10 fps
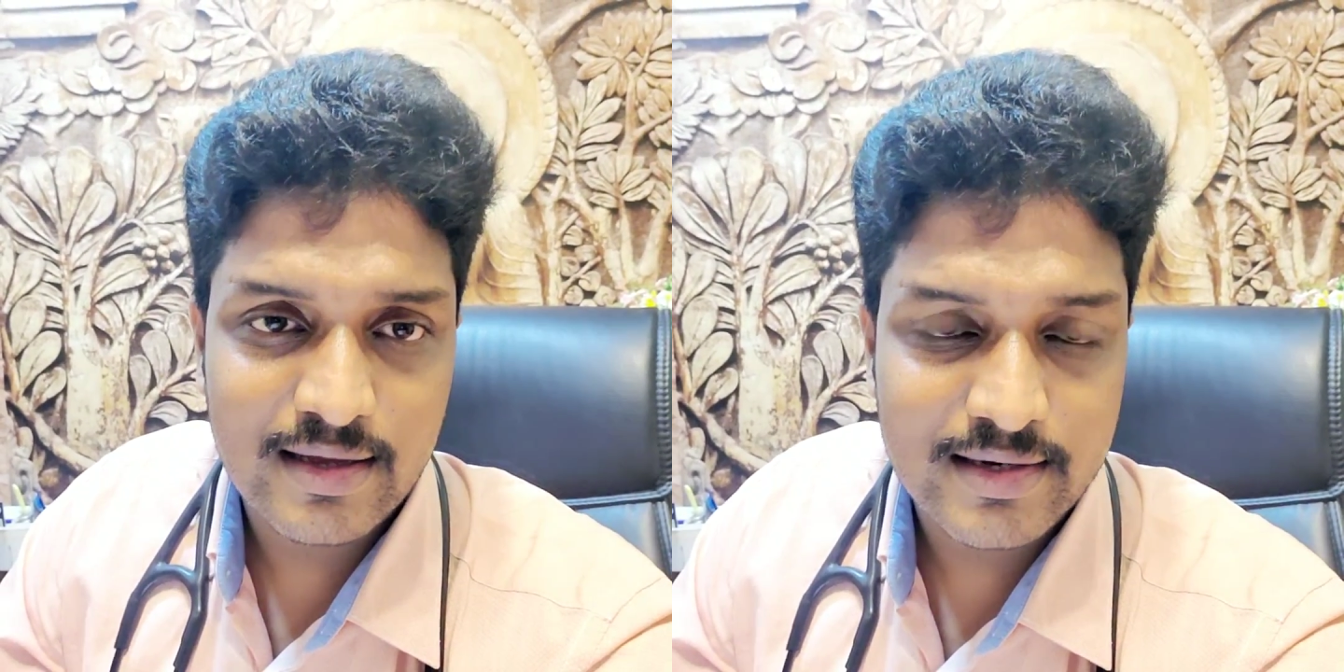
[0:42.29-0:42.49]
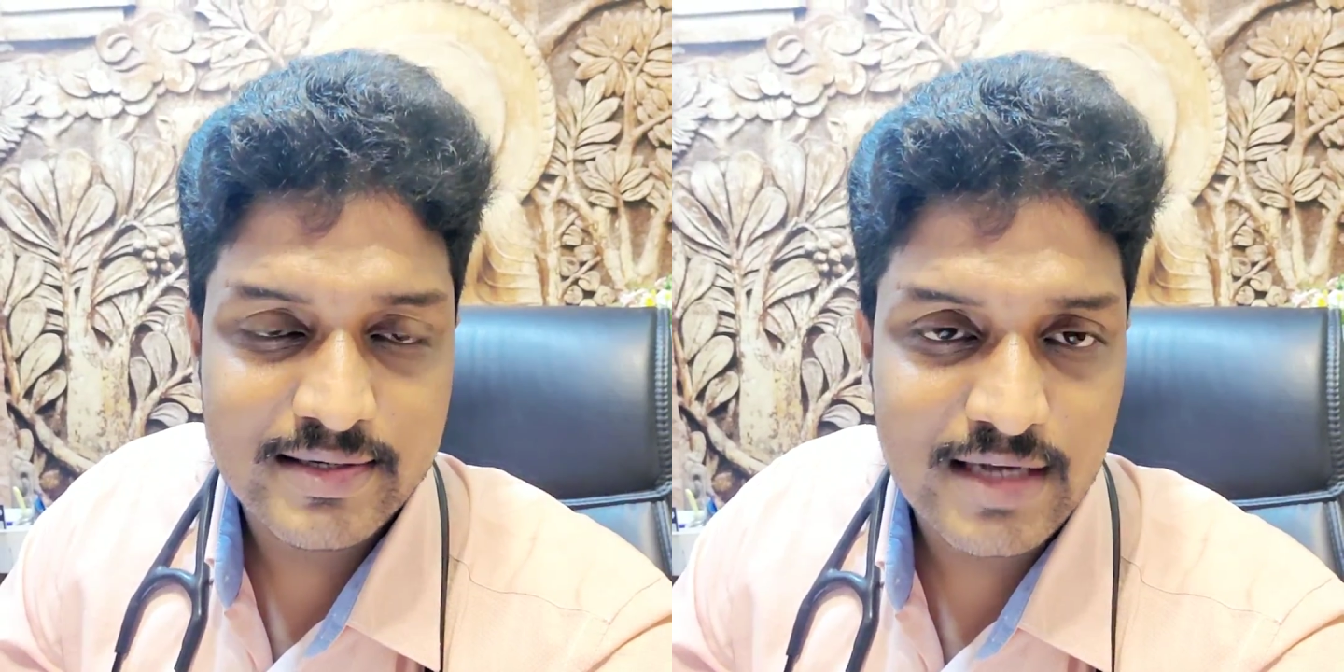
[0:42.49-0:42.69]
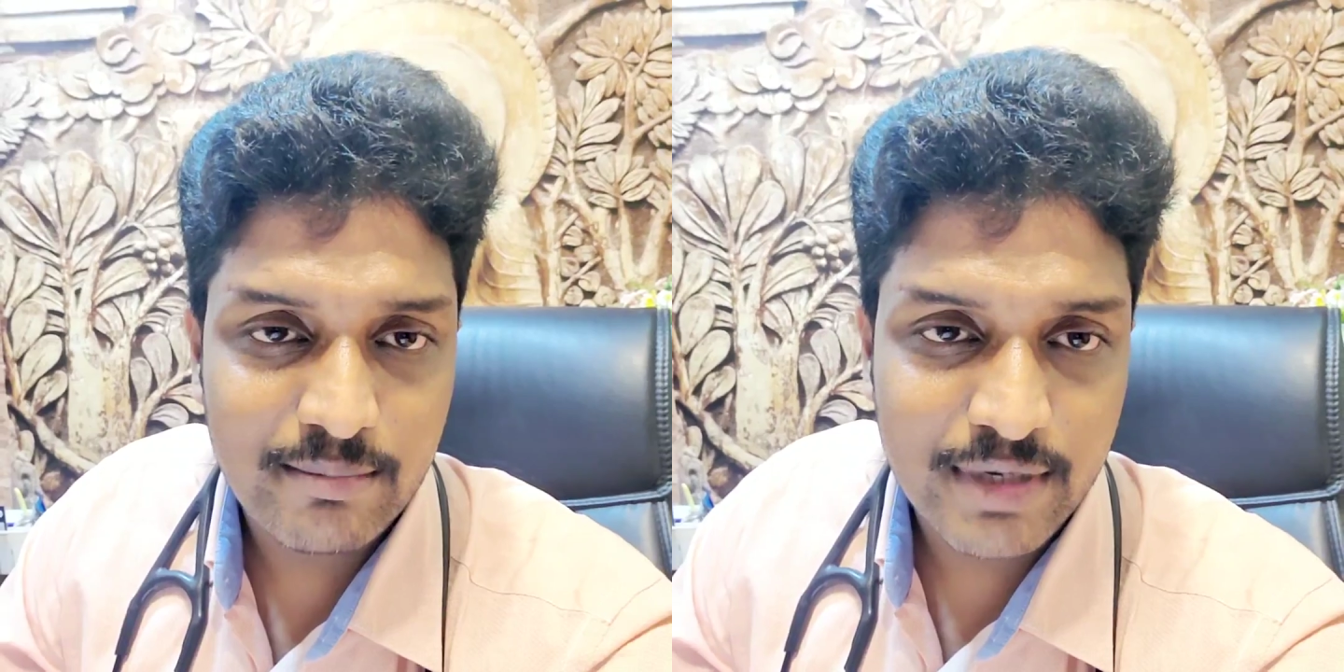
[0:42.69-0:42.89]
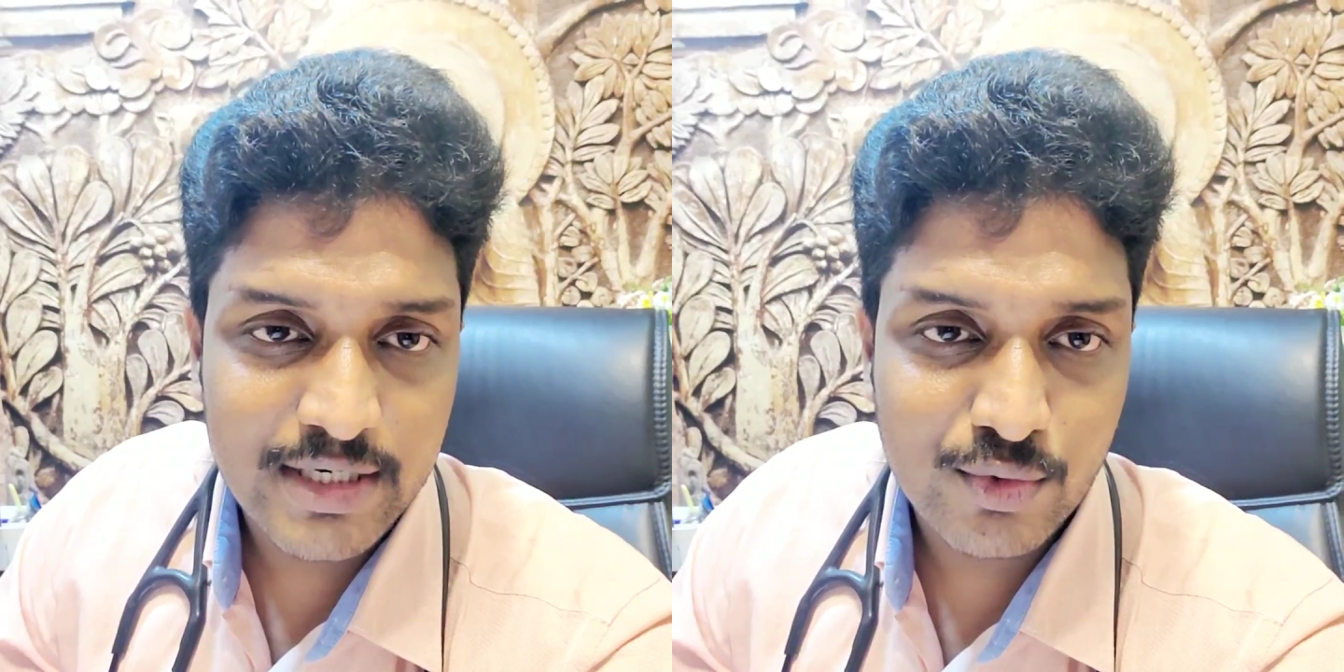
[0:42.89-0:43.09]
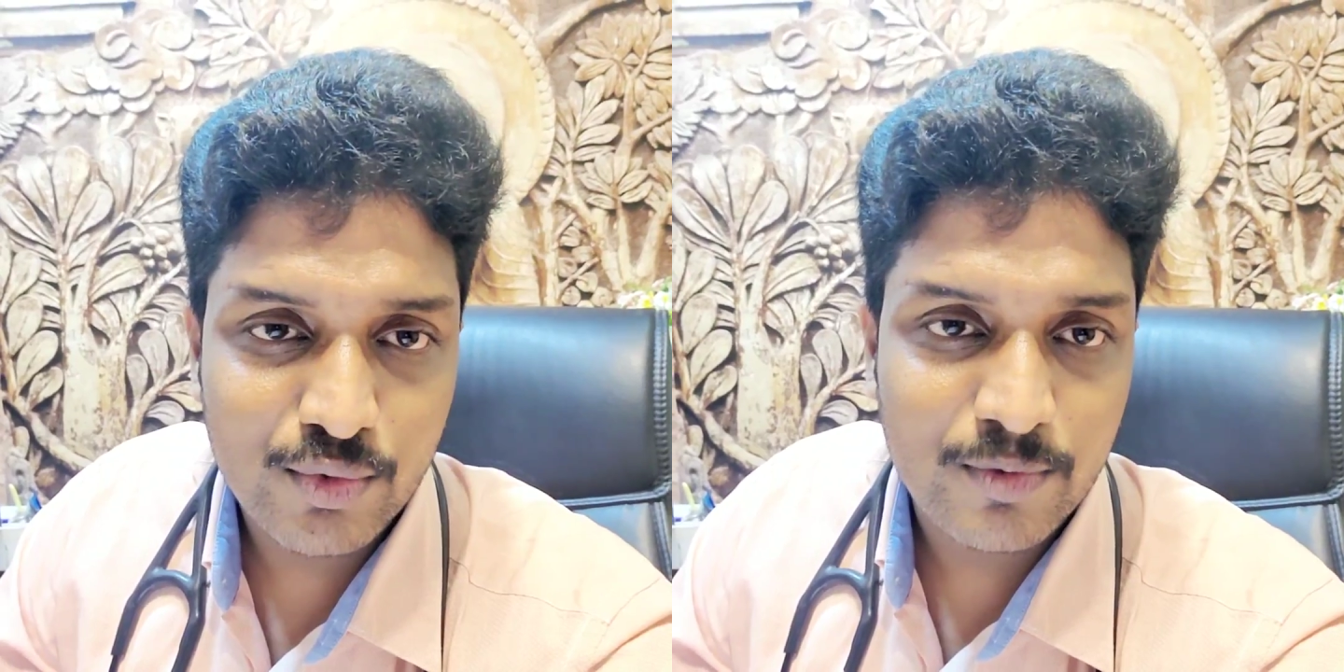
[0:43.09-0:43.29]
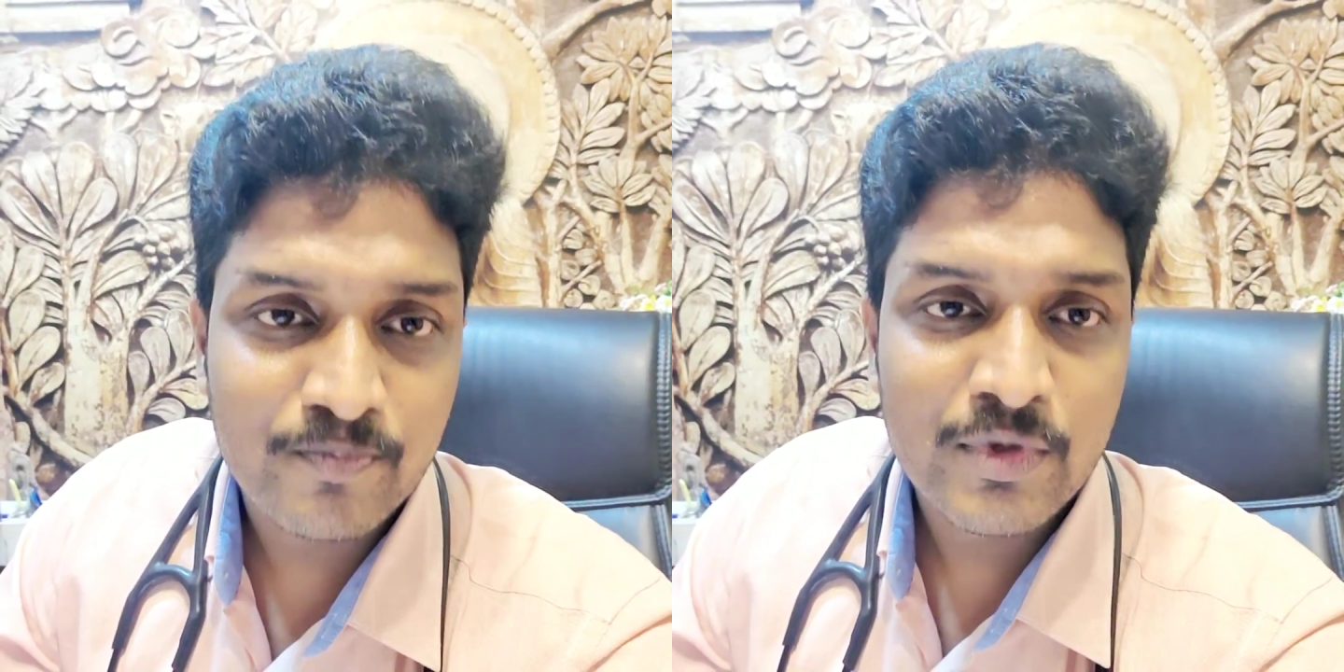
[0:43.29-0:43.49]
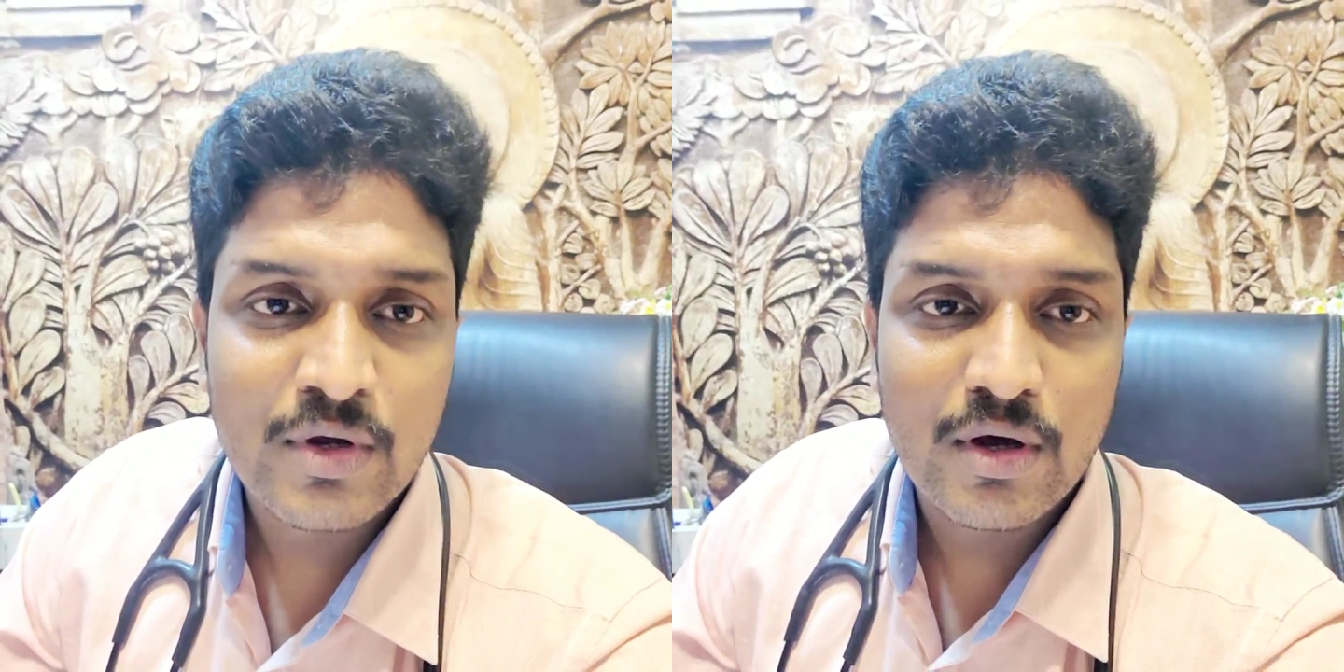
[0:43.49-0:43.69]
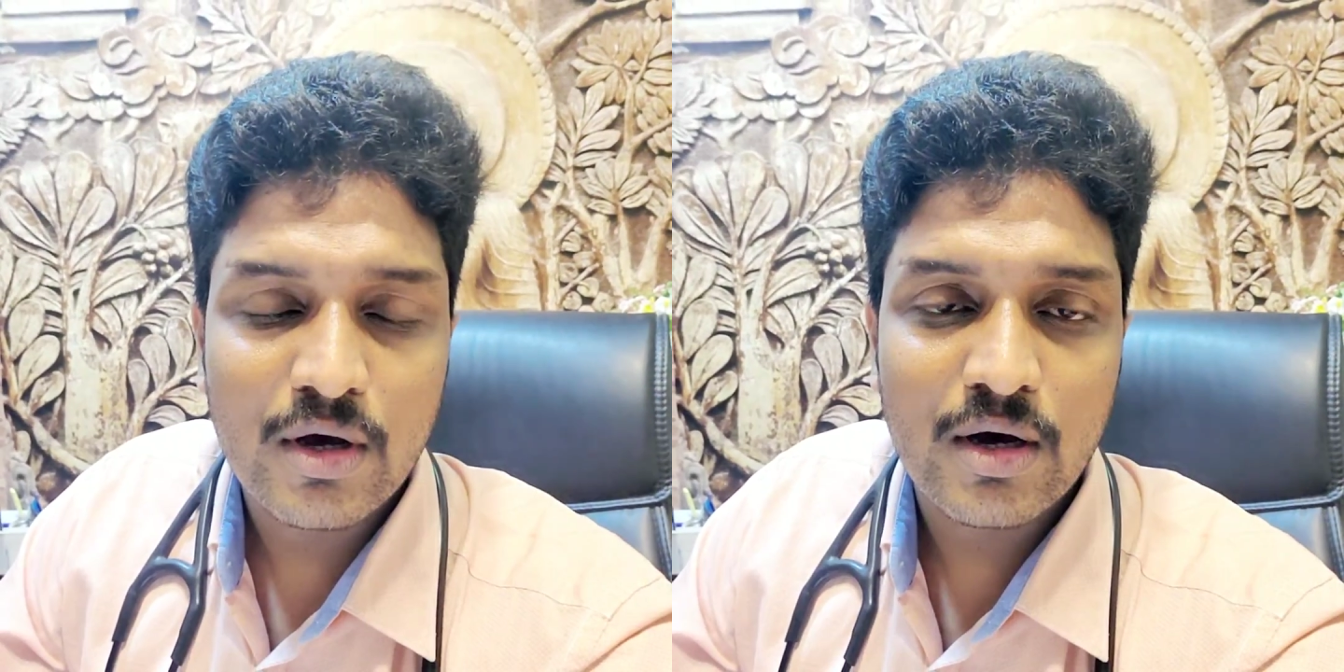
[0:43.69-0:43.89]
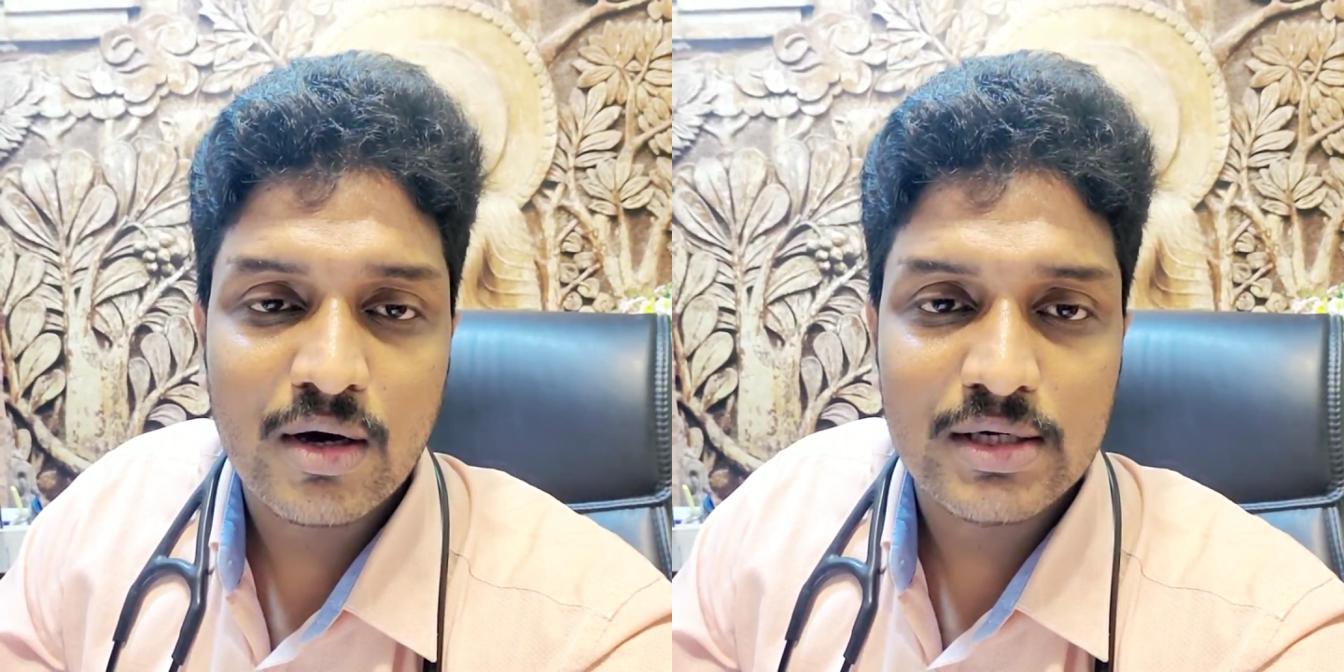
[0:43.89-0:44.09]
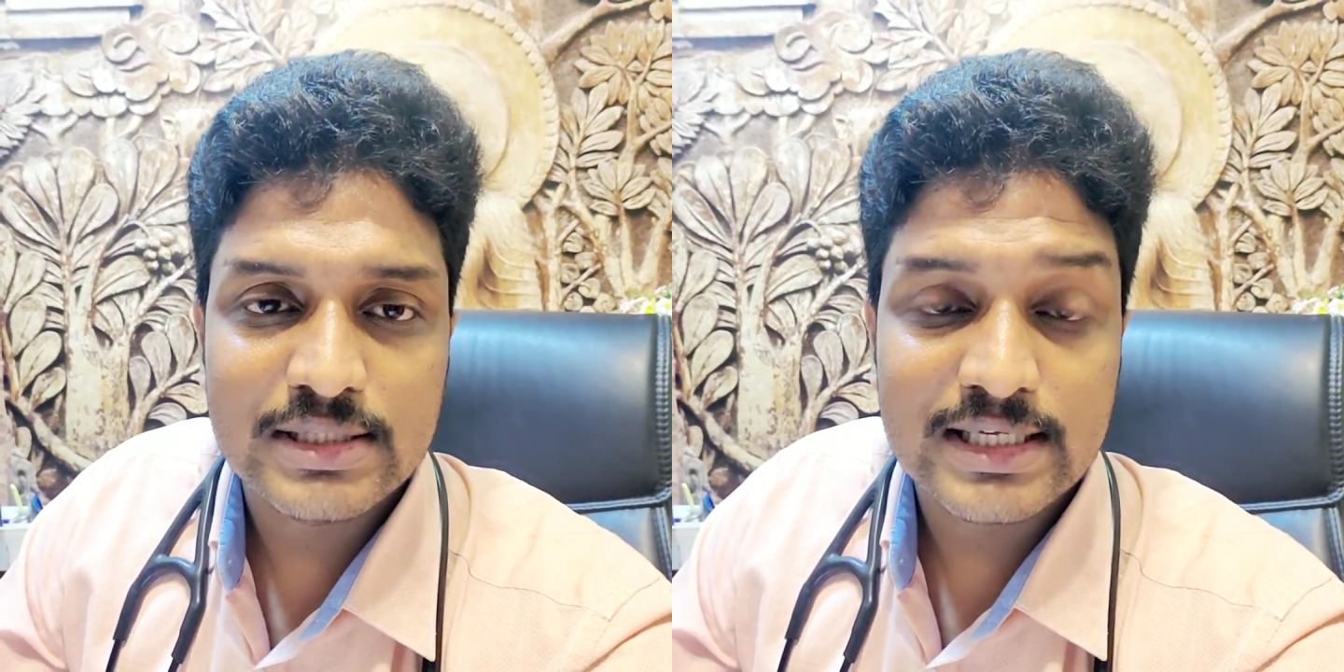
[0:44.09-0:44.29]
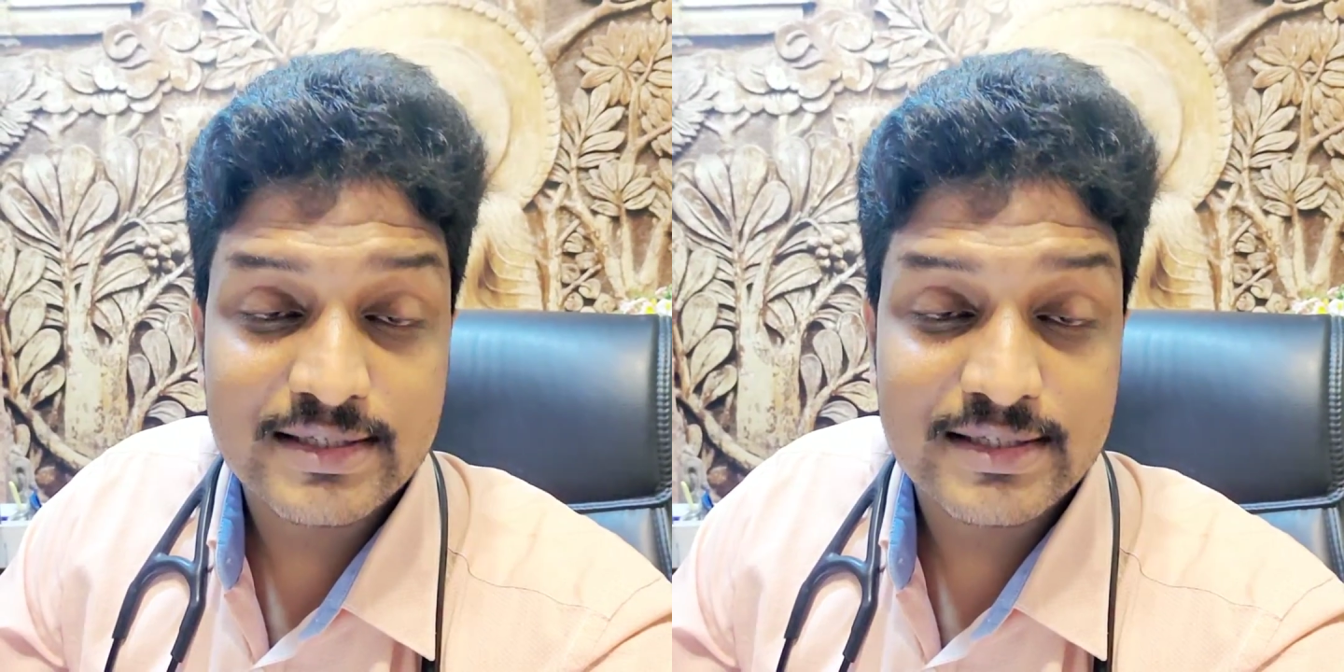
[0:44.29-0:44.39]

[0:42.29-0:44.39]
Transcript: risk compared to the